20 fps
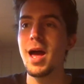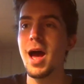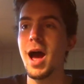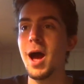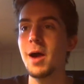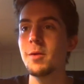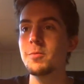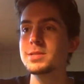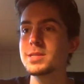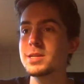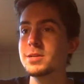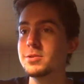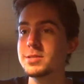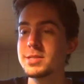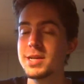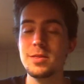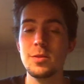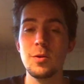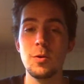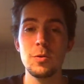I was
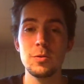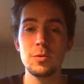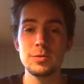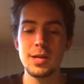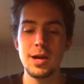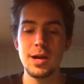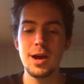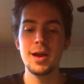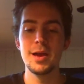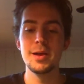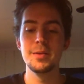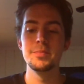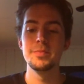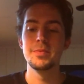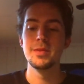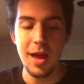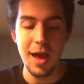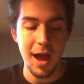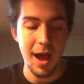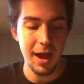entertained the whole time.
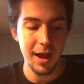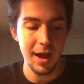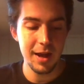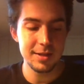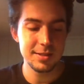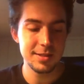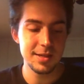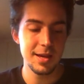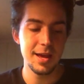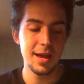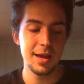I gotta say,